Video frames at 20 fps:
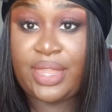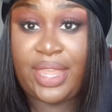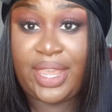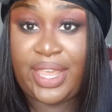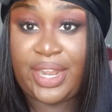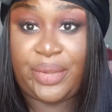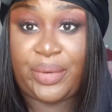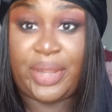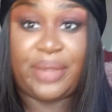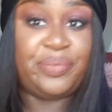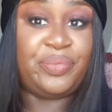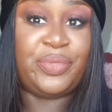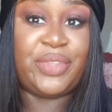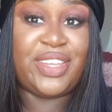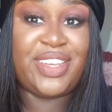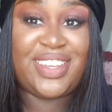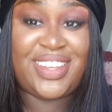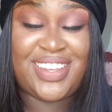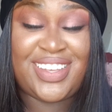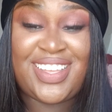anyway,
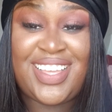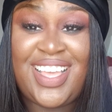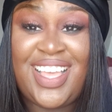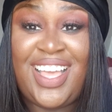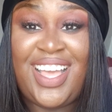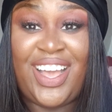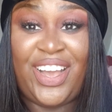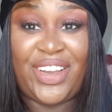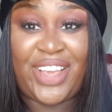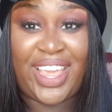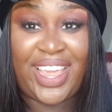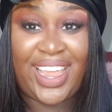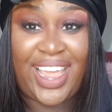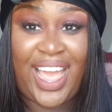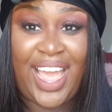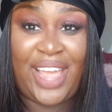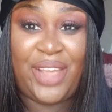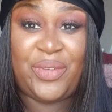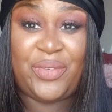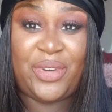okay,
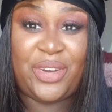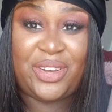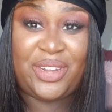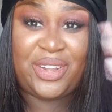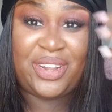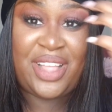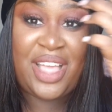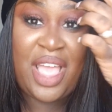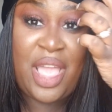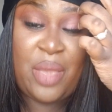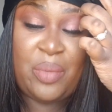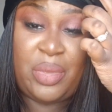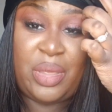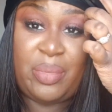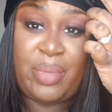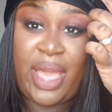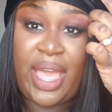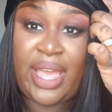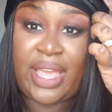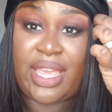I will be
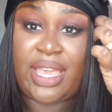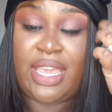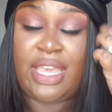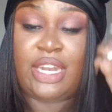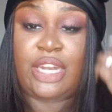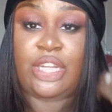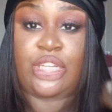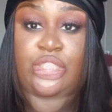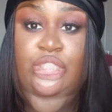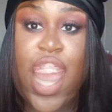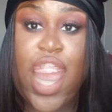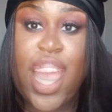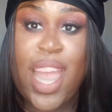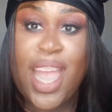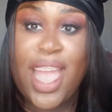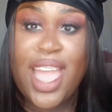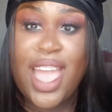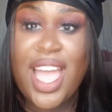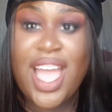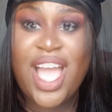back in just a
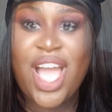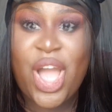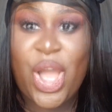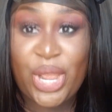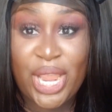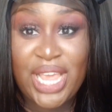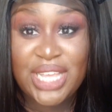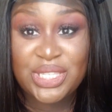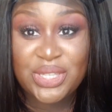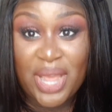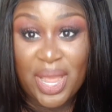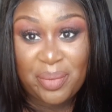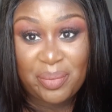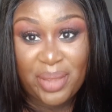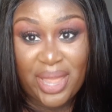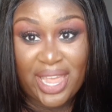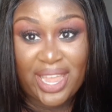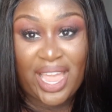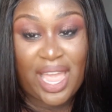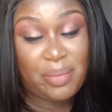minute. Okay, so I'm
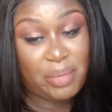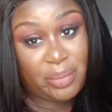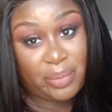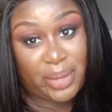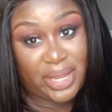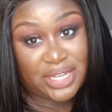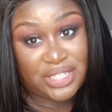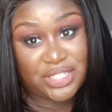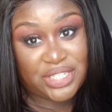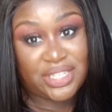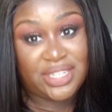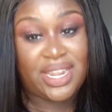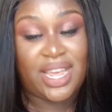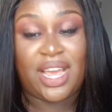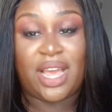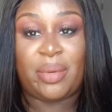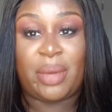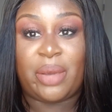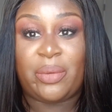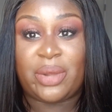back. I'm impatient.
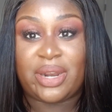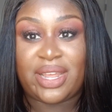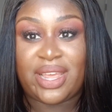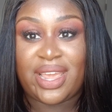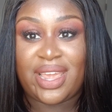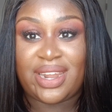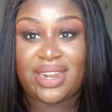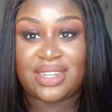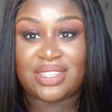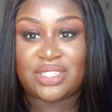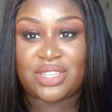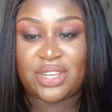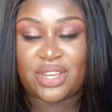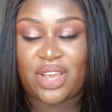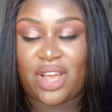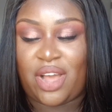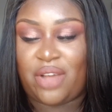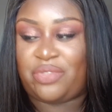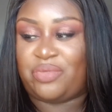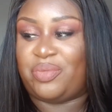I went ahead and
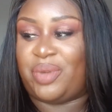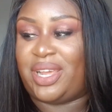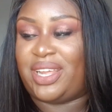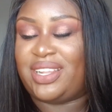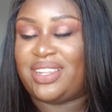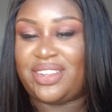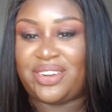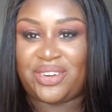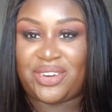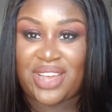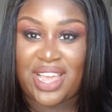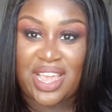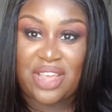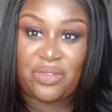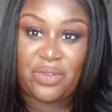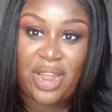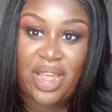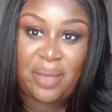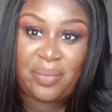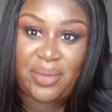took off my little head
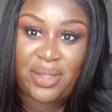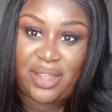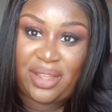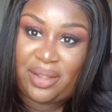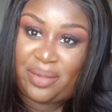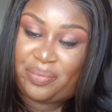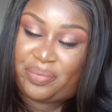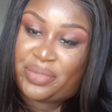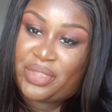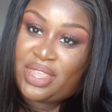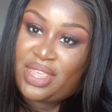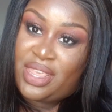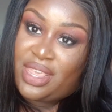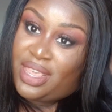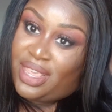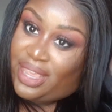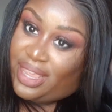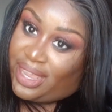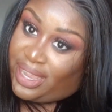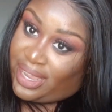wrap,
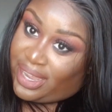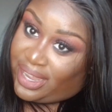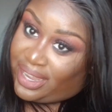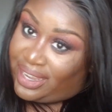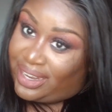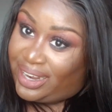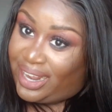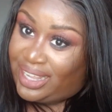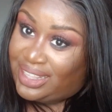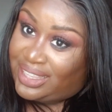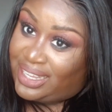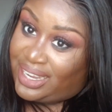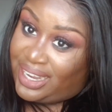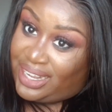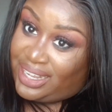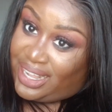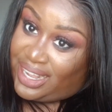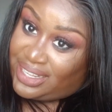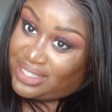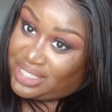and I think I
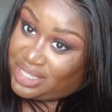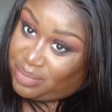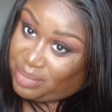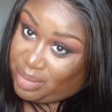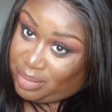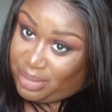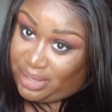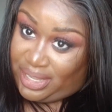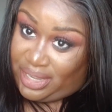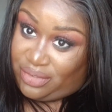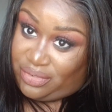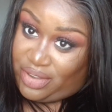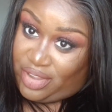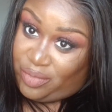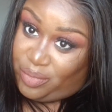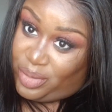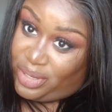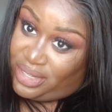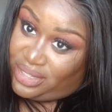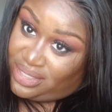lasted maybe like
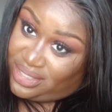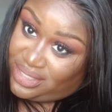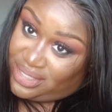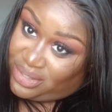5 minutes.